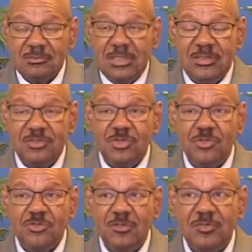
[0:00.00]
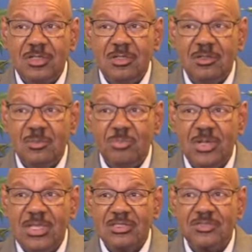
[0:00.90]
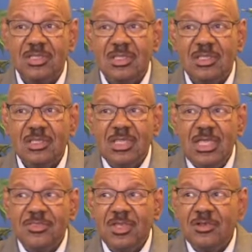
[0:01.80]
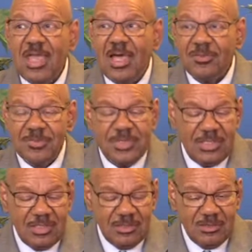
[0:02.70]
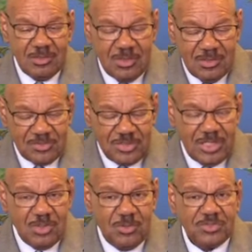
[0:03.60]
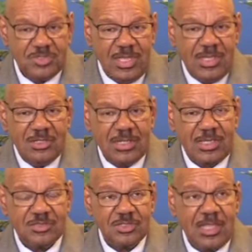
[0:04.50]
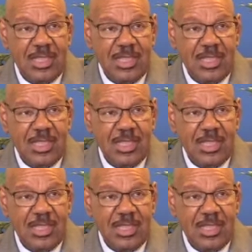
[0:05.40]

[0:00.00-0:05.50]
And the Jews over there are impressed. And they're now seeing Christianity as an